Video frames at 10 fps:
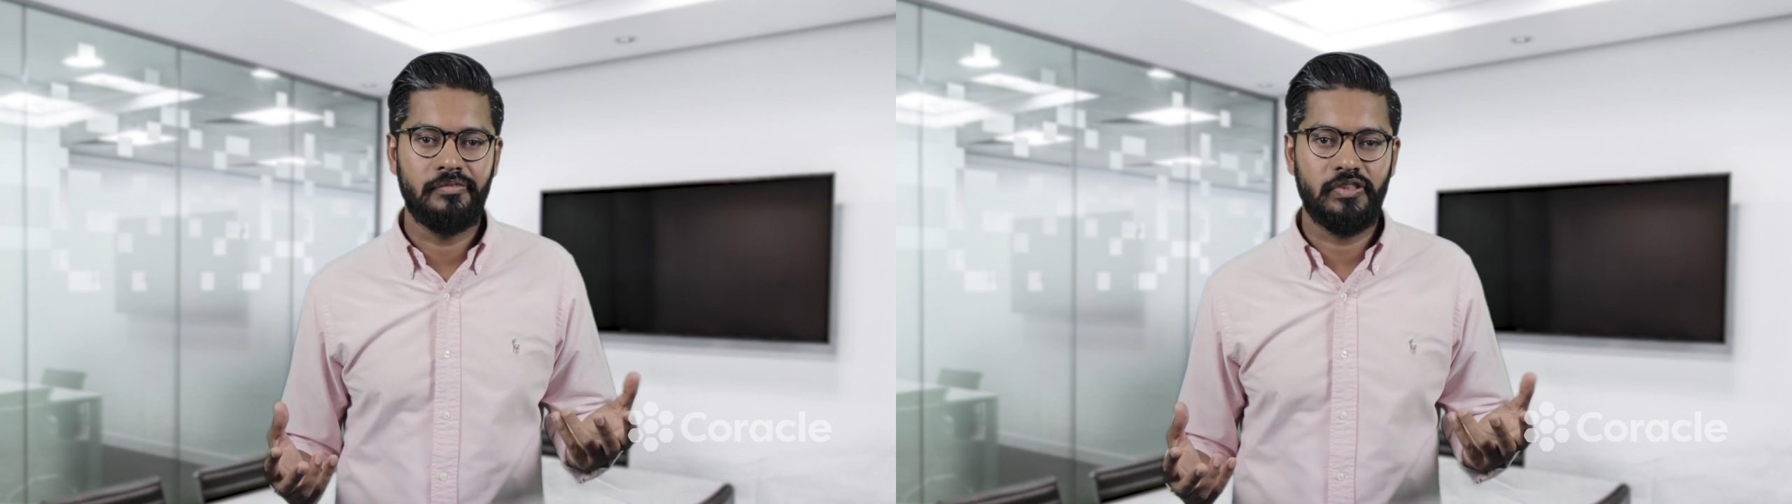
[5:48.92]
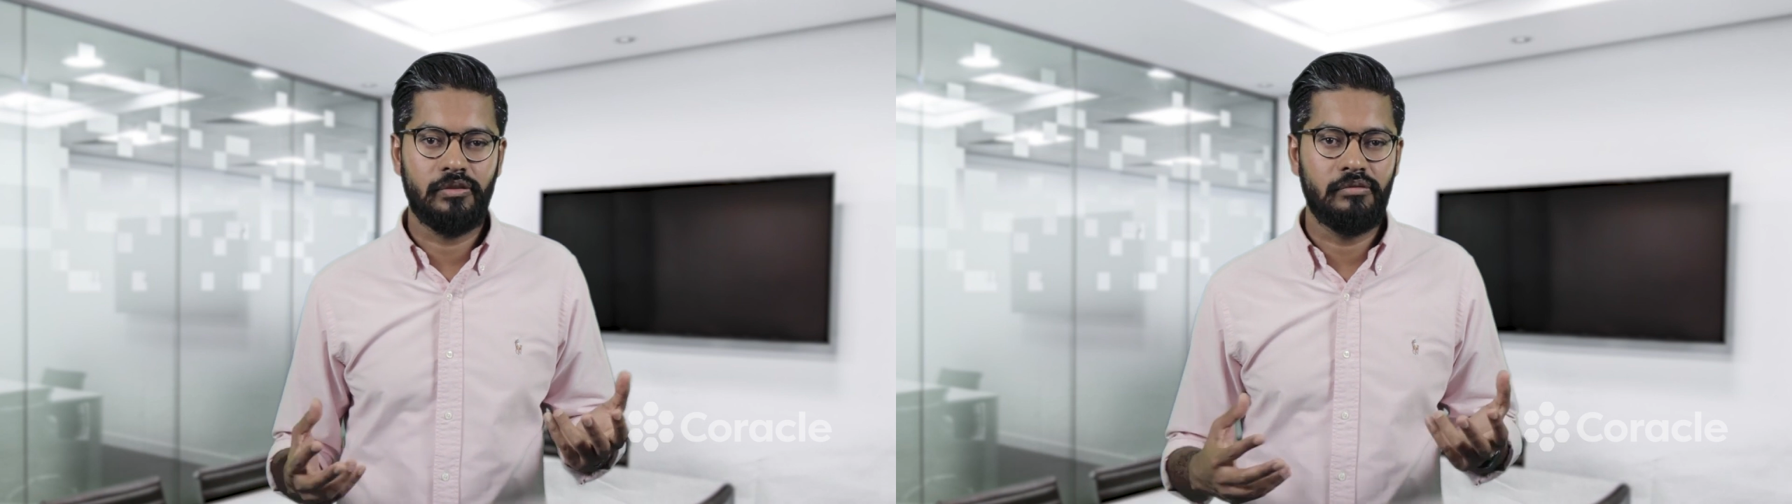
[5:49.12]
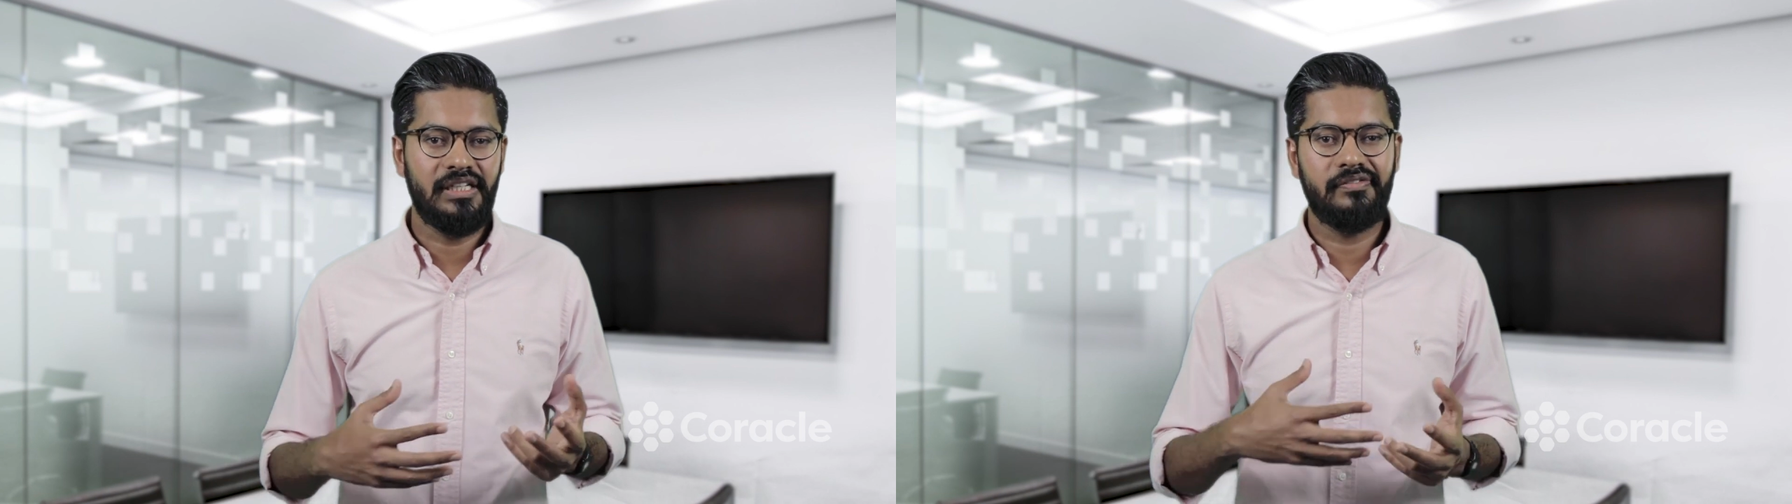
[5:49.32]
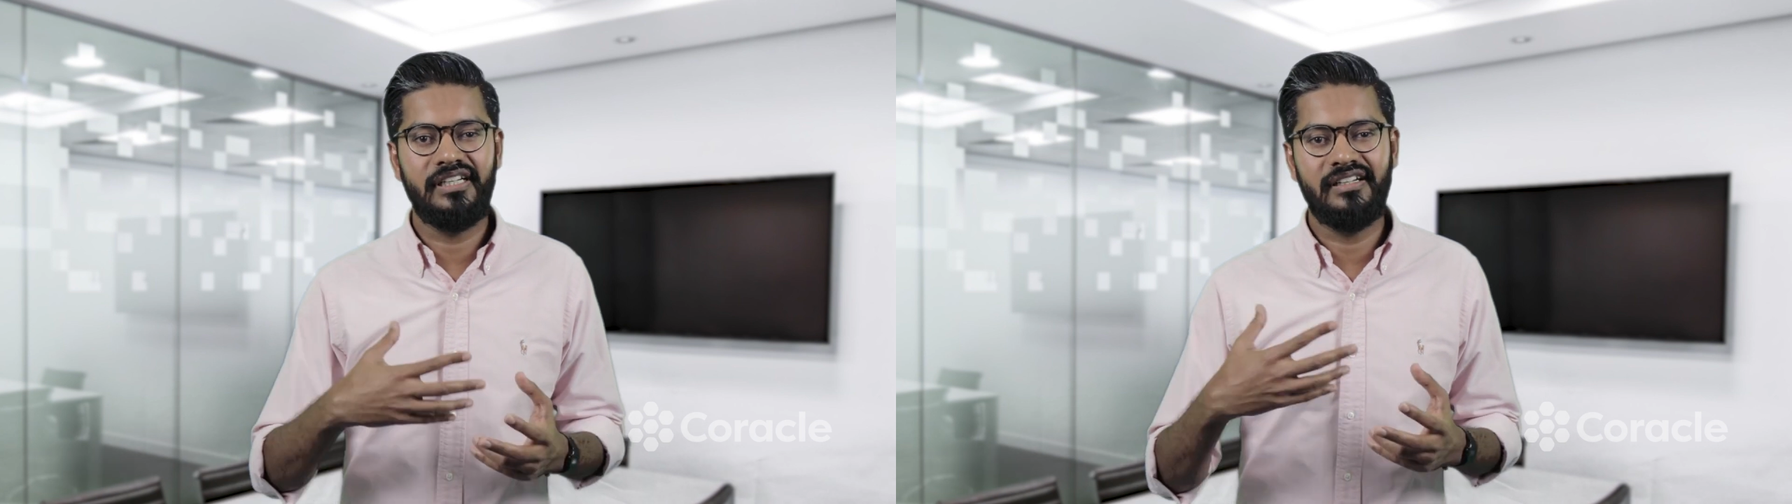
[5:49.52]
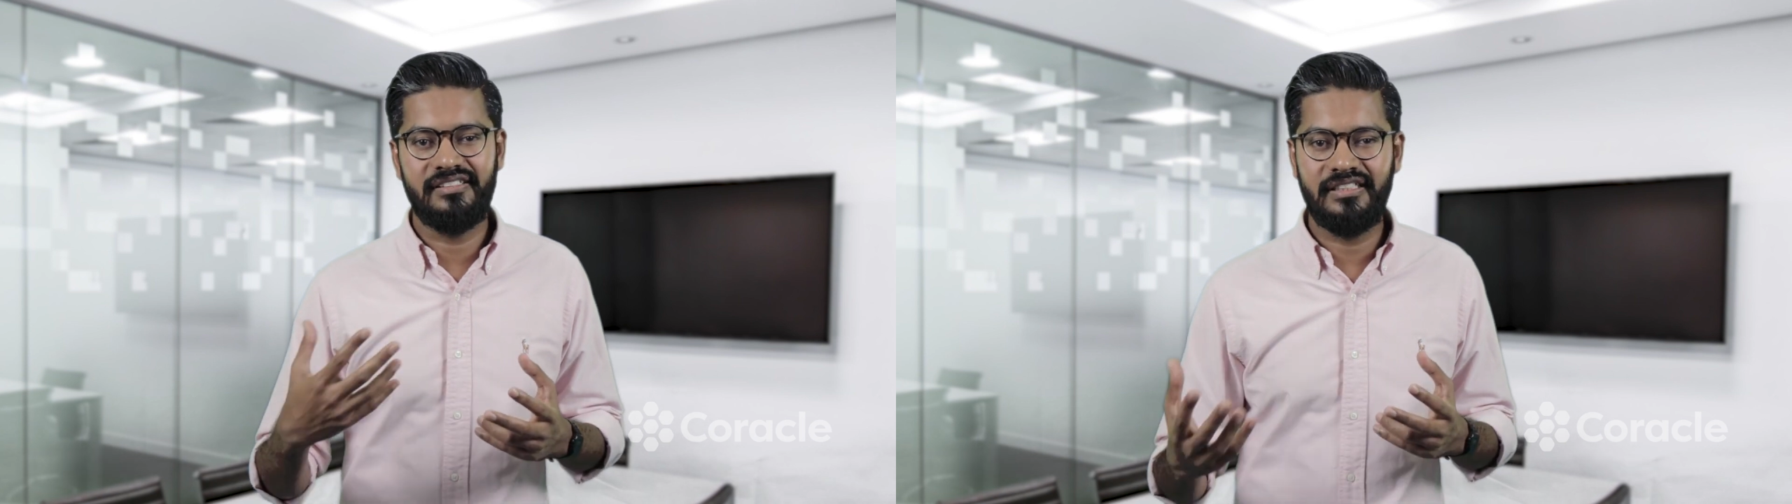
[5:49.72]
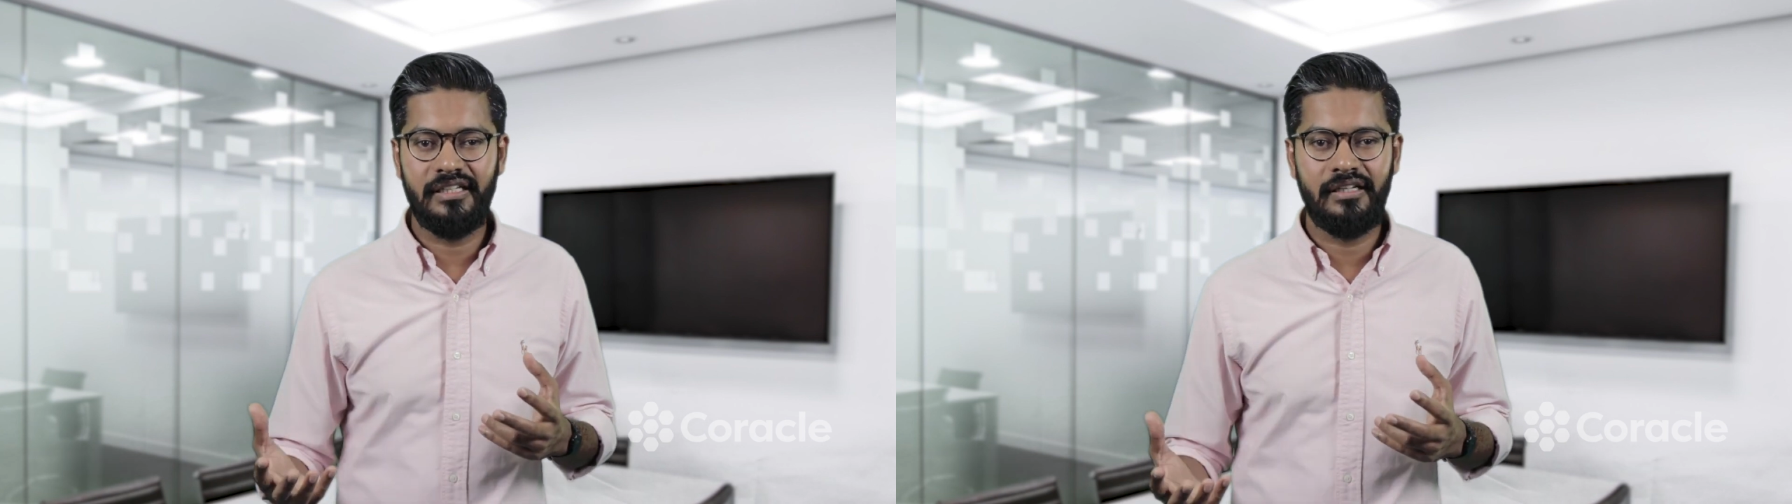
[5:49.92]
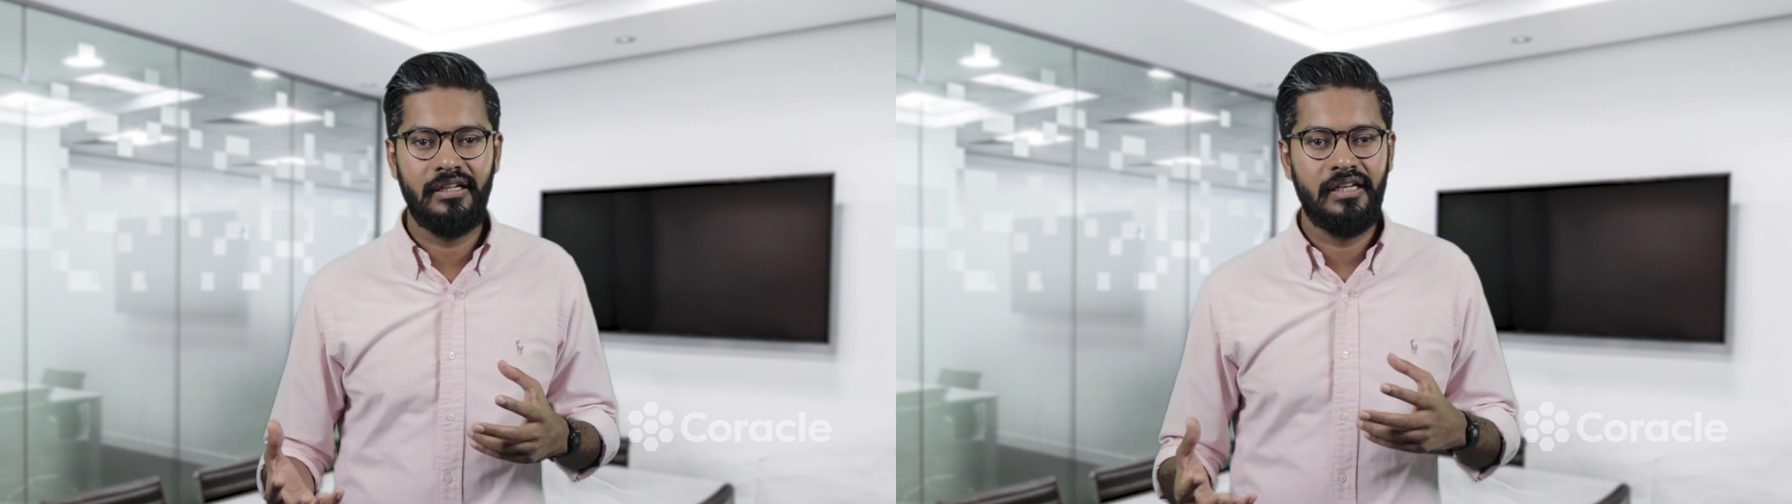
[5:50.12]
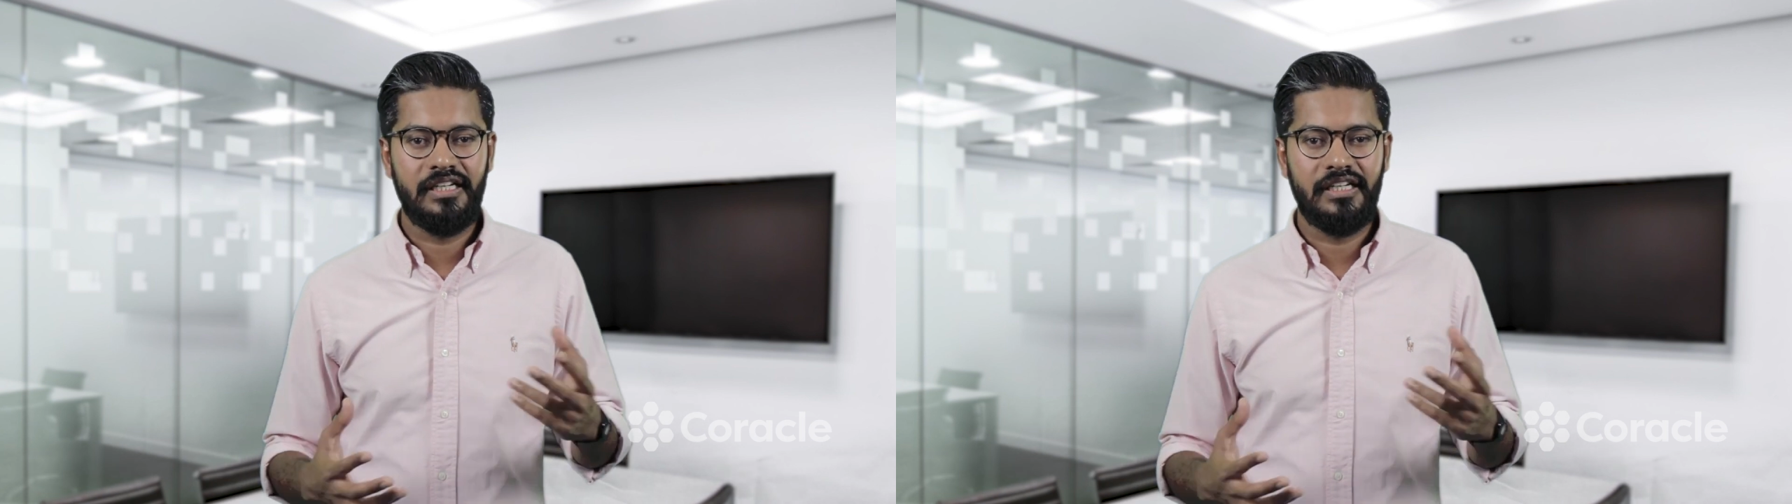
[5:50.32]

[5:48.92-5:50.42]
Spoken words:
So even in a city,